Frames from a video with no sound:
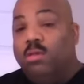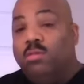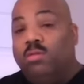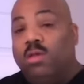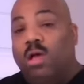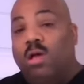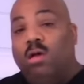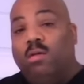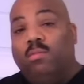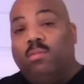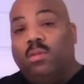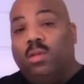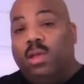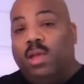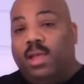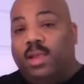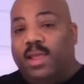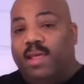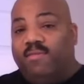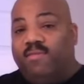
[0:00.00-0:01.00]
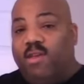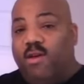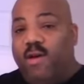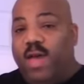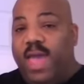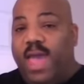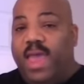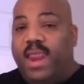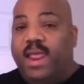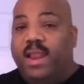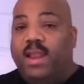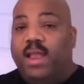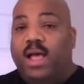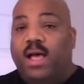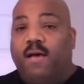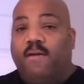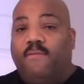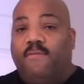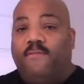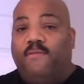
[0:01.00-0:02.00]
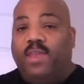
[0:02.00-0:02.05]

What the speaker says: So let's go ahead and